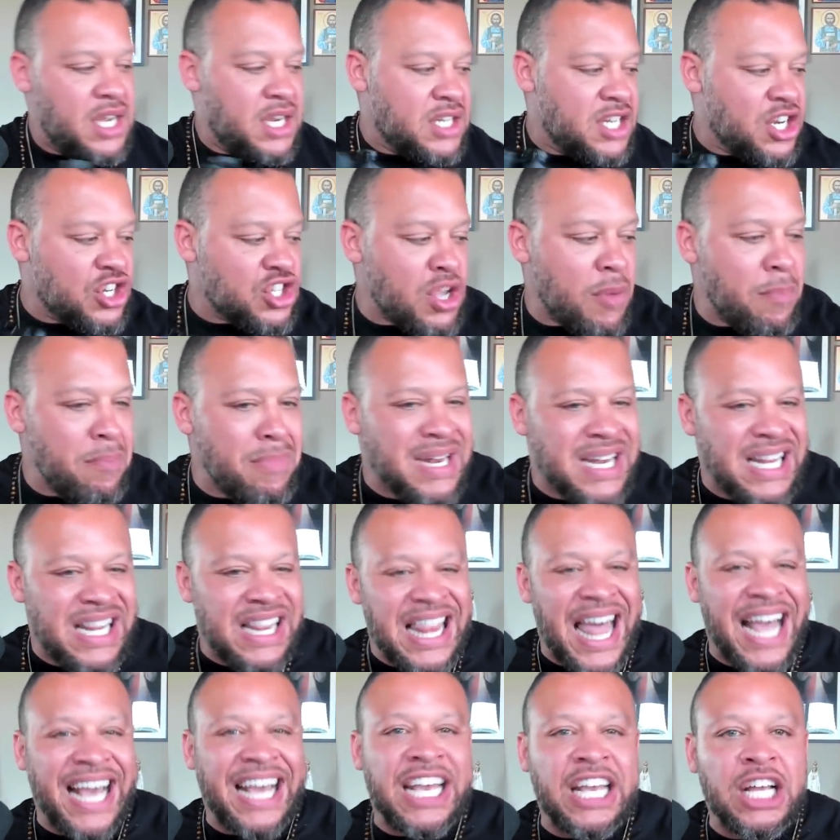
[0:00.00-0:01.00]
There's a
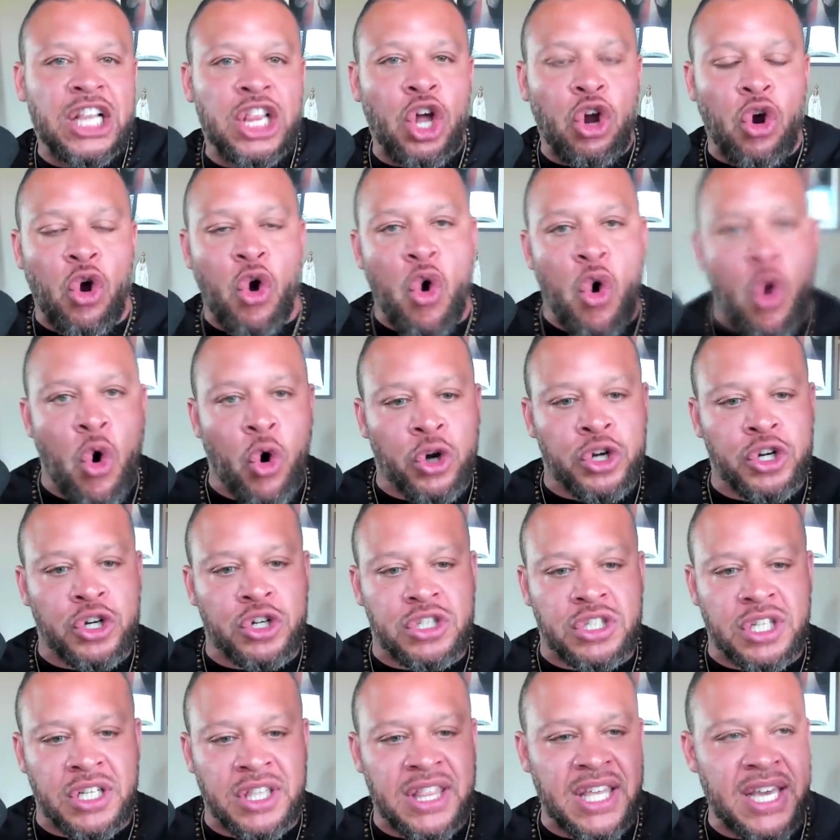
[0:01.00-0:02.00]
molecular order
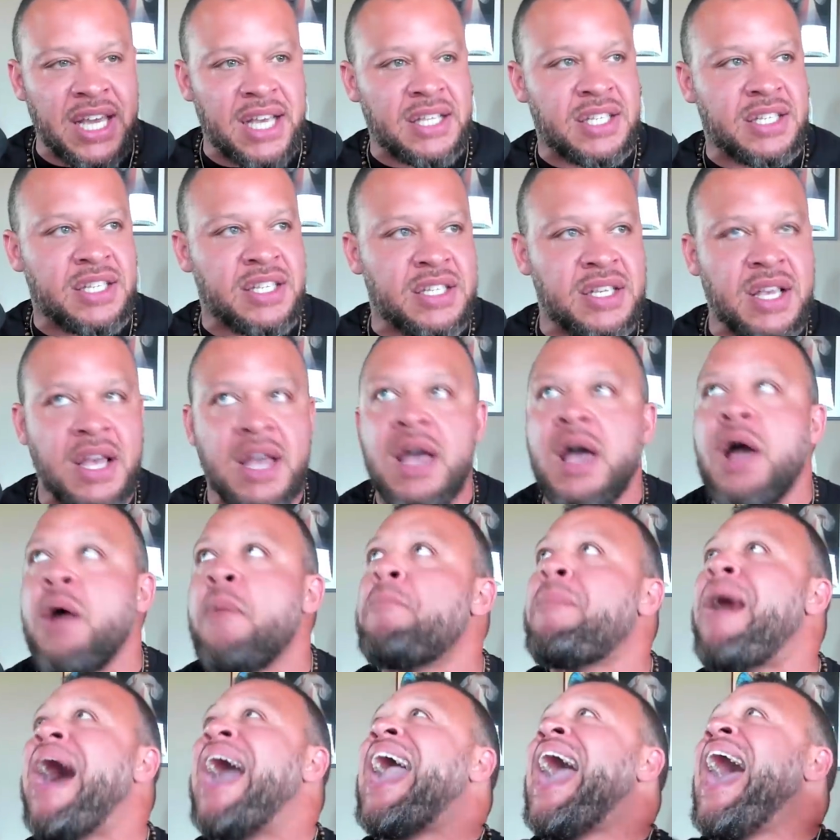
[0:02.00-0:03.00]
to this.
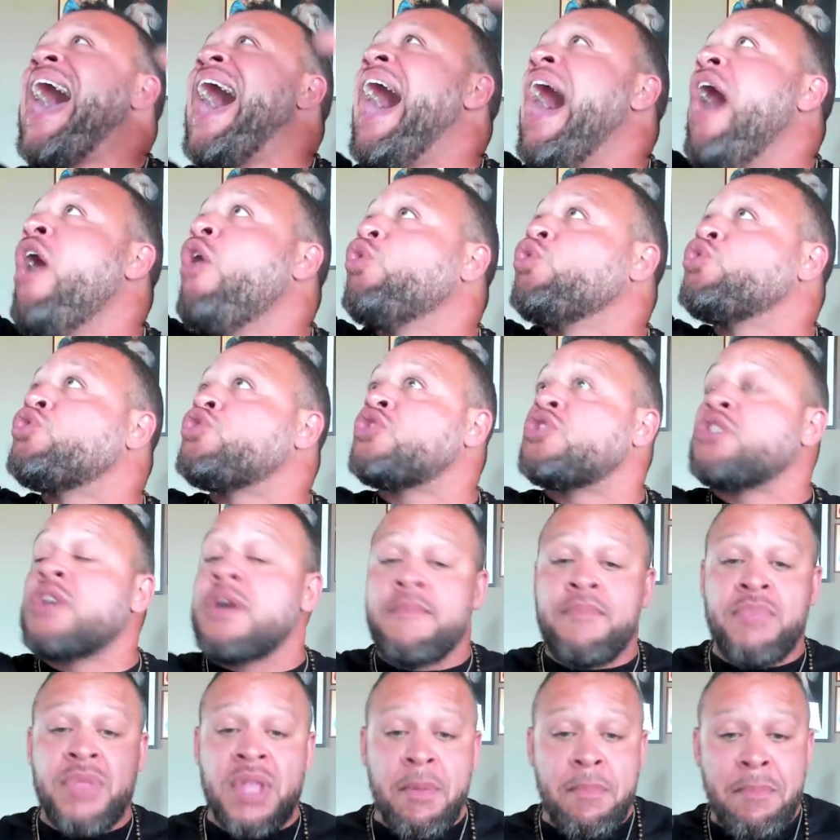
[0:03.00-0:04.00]
My house,
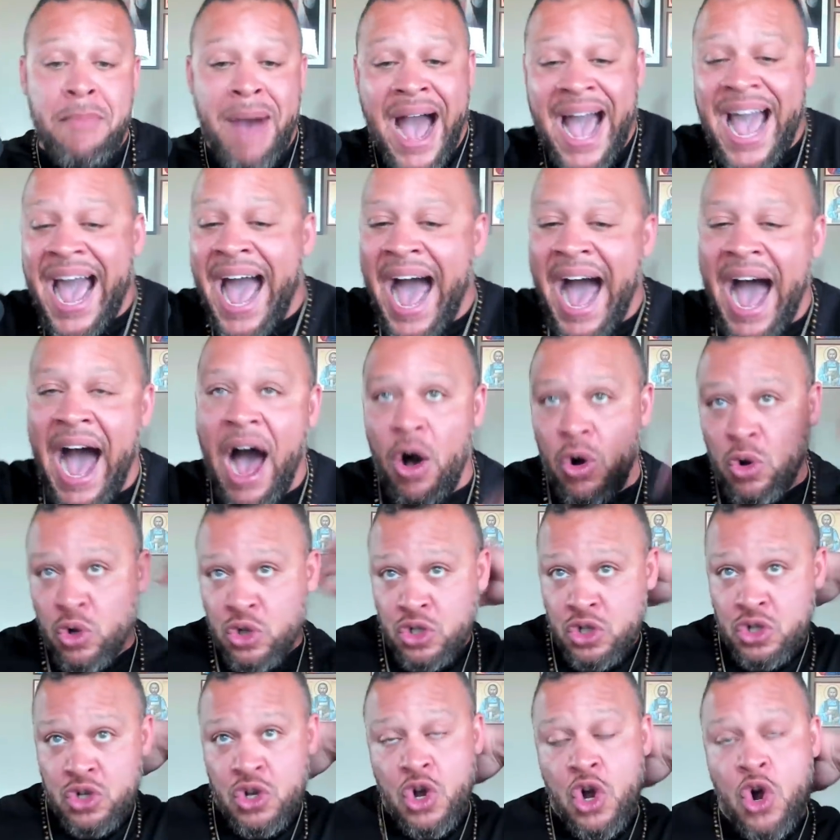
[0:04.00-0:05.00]
my
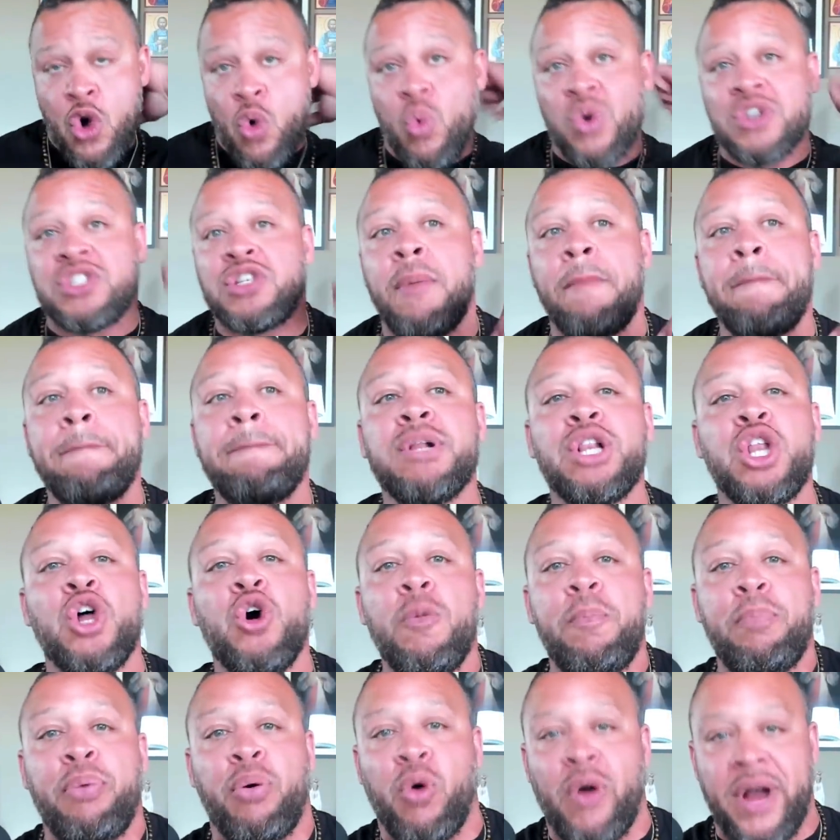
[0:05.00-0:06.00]
house was a
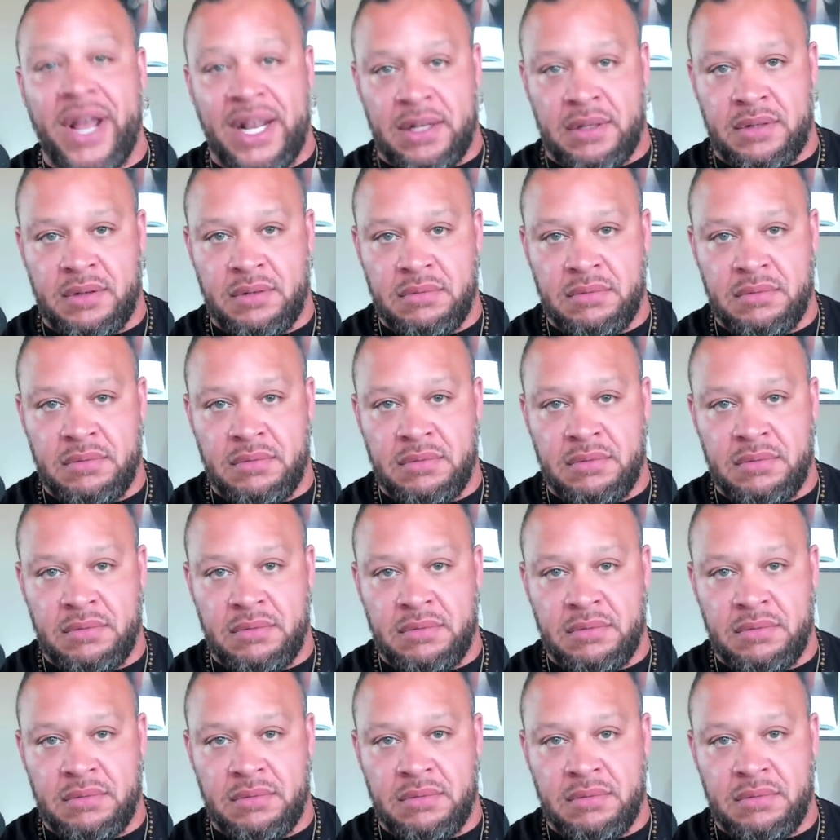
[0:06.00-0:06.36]
blueprint